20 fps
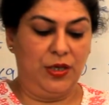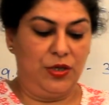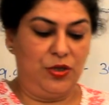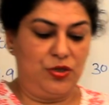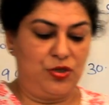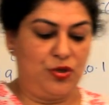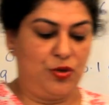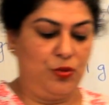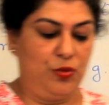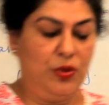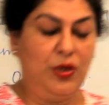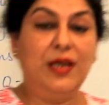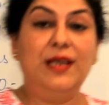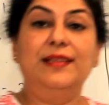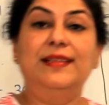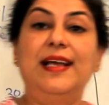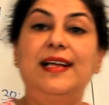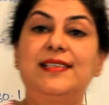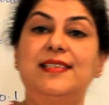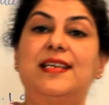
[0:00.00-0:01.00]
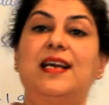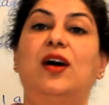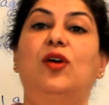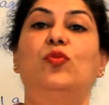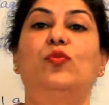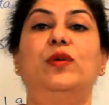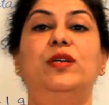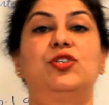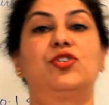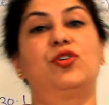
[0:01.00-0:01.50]
So that's
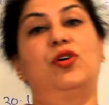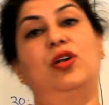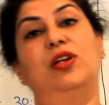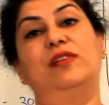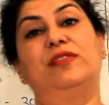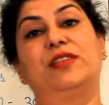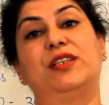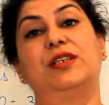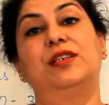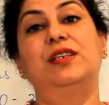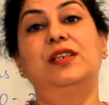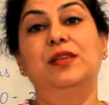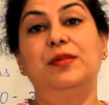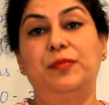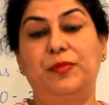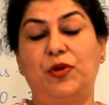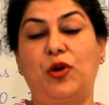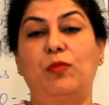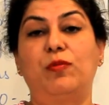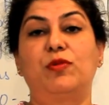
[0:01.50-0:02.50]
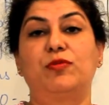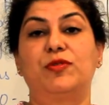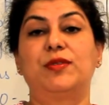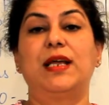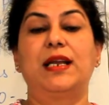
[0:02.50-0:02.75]
how we solve the problems.